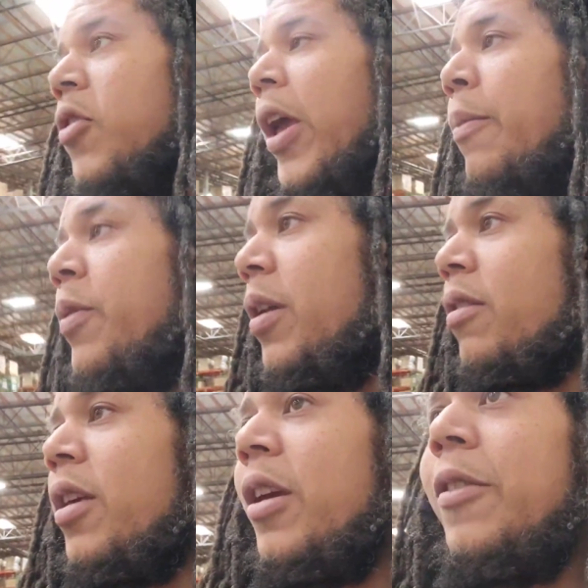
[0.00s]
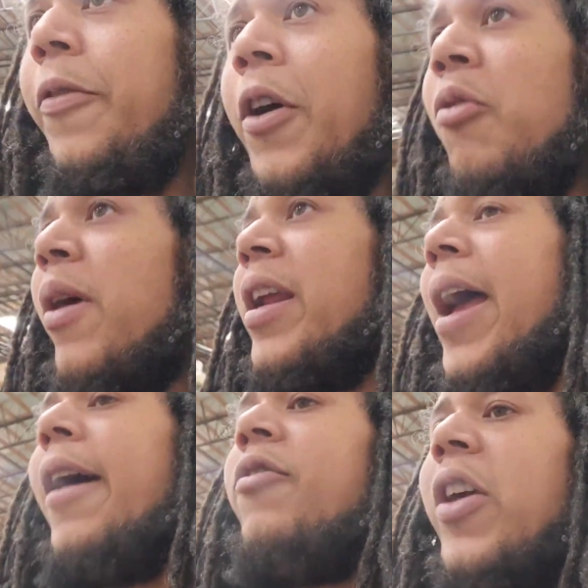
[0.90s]
champion of the year. Fuck around
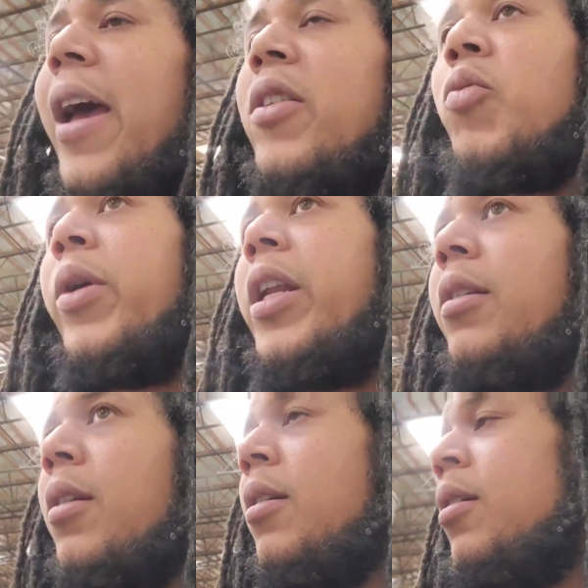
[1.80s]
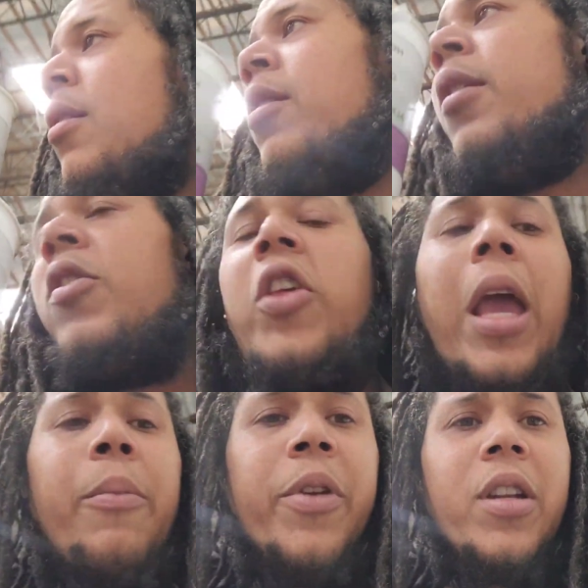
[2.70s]
and have Jaz winning
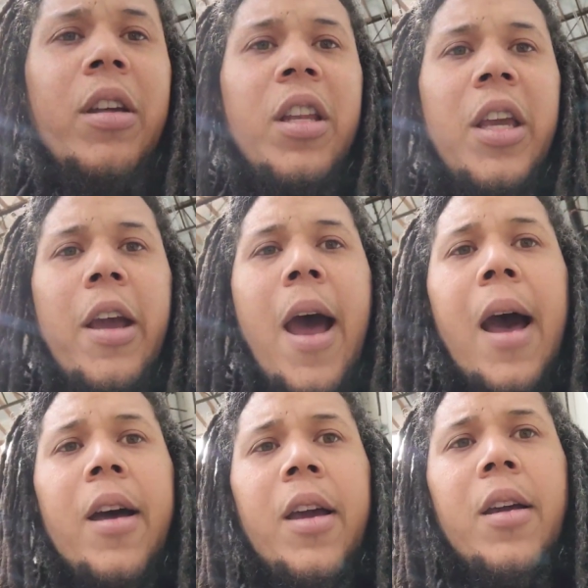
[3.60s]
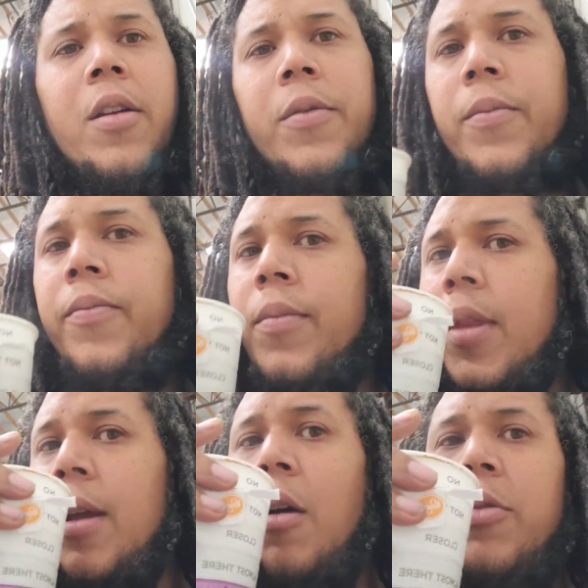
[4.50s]
champion of the year out here.
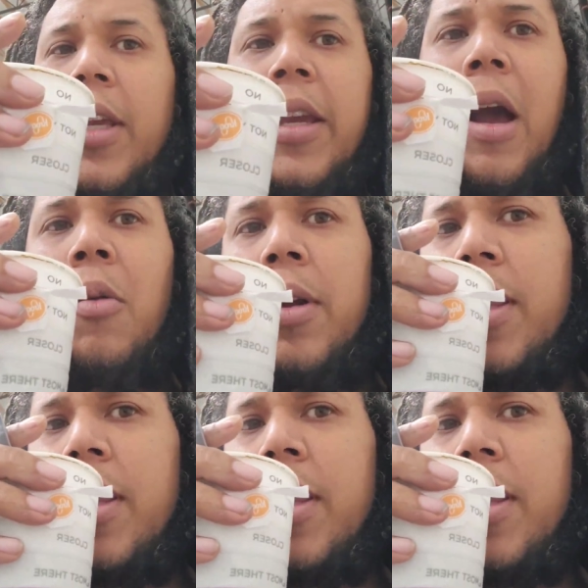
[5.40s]
I don't think y'all